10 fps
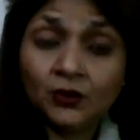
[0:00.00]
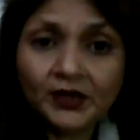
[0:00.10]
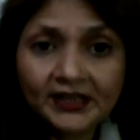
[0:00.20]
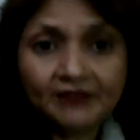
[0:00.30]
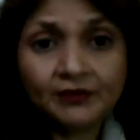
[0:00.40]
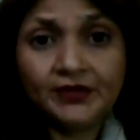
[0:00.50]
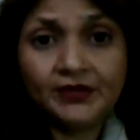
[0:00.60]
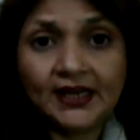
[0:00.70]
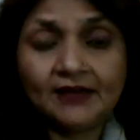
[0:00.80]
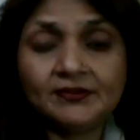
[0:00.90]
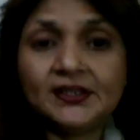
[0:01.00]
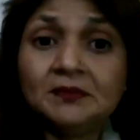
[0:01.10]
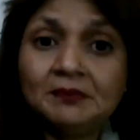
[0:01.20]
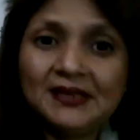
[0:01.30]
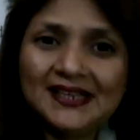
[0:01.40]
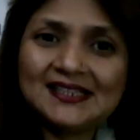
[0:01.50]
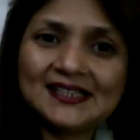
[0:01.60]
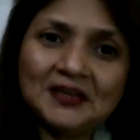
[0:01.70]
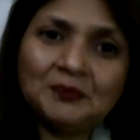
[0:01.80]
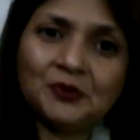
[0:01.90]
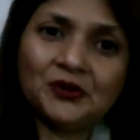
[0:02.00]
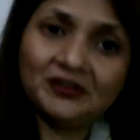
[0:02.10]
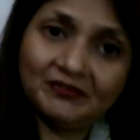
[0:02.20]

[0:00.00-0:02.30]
Whatever we have done, please keep on